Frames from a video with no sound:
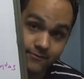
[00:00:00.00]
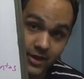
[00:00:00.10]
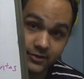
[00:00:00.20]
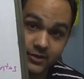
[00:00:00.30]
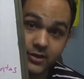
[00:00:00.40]

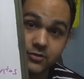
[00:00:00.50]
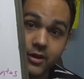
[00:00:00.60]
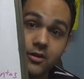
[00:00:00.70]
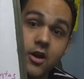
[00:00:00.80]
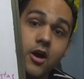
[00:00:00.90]
Yes, that's
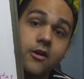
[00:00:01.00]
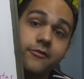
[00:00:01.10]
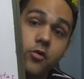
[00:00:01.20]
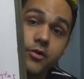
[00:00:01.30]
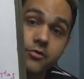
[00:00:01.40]
right.
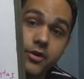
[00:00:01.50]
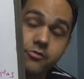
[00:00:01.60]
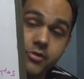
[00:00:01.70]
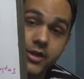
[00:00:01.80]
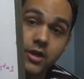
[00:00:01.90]

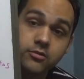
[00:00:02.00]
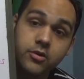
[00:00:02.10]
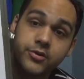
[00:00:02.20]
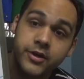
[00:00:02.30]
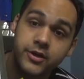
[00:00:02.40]
4-3-3.
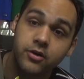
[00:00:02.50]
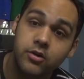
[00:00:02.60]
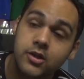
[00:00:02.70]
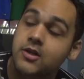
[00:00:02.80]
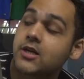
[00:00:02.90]
Corona in
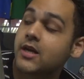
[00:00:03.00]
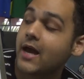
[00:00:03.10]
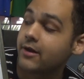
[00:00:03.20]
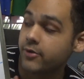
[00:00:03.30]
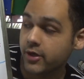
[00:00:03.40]
goal,
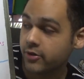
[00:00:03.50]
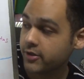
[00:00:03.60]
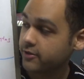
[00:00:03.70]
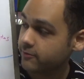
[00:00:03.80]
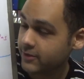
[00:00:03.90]
and we know
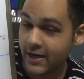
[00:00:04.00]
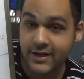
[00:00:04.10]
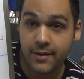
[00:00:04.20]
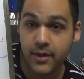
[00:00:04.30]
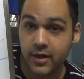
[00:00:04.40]
the
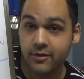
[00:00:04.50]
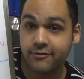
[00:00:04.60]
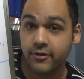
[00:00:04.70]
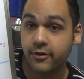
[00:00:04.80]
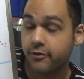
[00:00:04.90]
dynamic
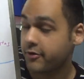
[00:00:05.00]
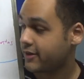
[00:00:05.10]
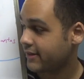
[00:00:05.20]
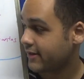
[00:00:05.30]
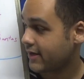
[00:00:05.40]
front three
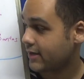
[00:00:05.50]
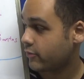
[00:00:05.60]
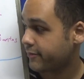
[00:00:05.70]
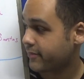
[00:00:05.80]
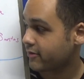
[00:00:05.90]
that they had
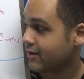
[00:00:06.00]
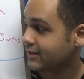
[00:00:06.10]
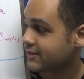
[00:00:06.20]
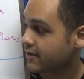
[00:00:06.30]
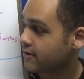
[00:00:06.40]
with
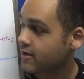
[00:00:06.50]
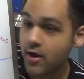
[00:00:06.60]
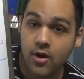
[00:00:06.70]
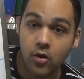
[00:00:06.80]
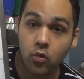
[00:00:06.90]
Peralta,
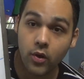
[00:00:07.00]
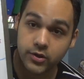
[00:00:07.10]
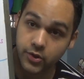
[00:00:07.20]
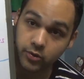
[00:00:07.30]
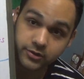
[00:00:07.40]
who
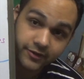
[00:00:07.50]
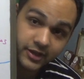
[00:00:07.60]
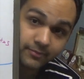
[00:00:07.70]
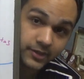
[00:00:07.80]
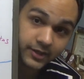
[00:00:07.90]
won gold for
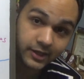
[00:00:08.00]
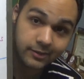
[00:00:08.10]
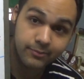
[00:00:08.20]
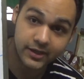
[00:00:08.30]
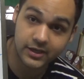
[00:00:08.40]
them in the
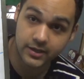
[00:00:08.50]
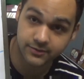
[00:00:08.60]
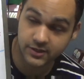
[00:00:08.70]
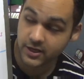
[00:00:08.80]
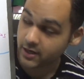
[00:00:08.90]
Olympic
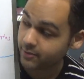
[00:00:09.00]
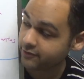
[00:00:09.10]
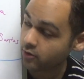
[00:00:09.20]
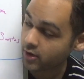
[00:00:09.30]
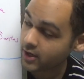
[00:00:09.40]
Games the year
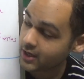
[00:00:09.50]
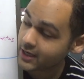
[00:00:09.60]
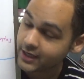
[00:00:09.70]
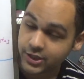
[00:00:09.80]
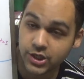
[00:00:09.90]
before,
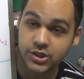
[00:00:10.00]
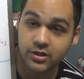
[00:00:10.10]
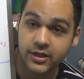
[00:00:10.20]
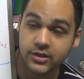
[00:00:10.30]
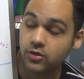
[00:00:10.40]

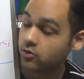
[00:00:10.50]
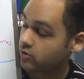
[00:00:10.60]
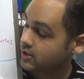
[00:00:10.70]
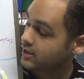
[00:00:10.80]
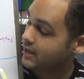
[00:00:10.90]

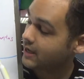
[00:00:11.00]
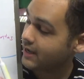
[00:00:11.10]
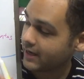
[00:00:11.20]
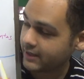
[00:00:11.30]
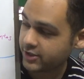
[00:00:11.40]
Chicharito
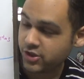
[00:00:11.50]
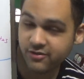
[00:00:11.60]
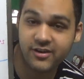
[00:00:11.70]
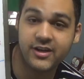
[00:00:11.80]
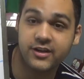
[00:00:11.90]
and
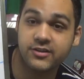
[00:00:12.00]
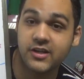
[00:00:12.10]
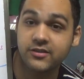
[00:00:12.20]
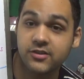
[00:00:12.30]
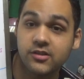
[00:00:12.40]
Giovanni Dos
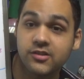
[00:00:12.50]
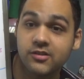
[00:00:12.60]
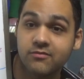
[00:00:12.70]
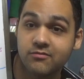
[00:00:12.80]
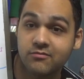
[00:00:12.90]
Santos.